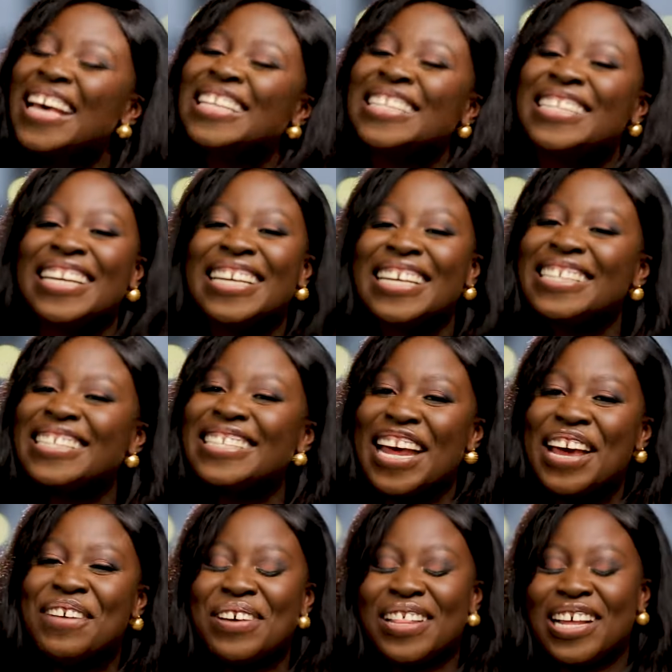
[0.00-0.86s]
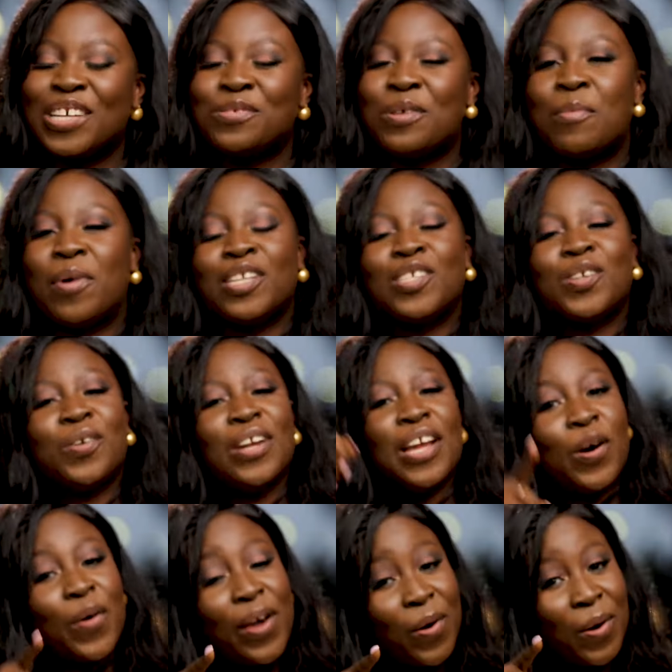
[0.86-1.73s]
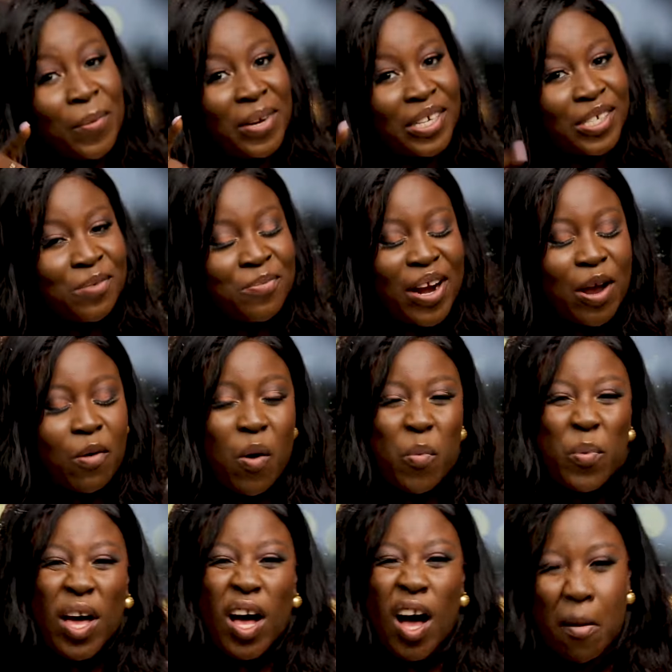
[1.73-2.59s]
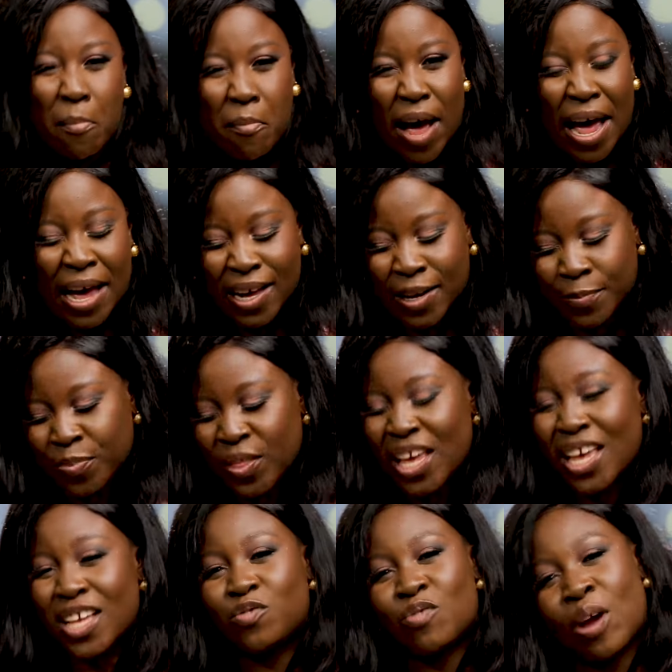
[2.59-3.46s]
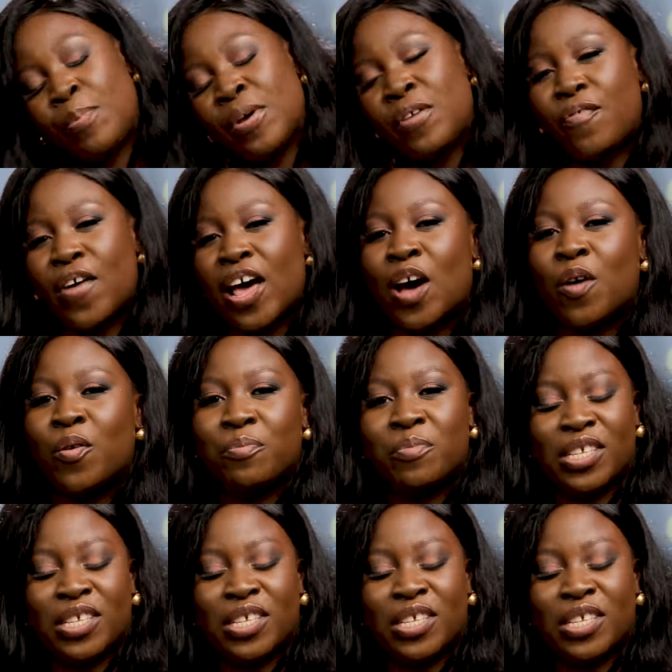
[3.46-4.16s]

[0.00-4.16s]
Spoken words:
Stick and stay with us. We're about to go to a quick commercial break. When we come back, it's rapid fire with